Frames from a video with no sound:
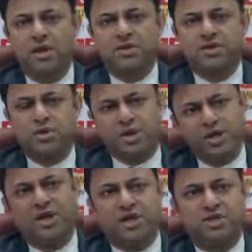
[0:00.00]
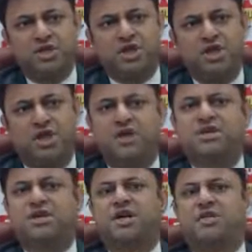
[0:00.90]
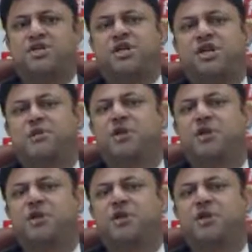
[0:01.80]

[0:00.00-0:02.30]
So, in a nutshell, our strategy can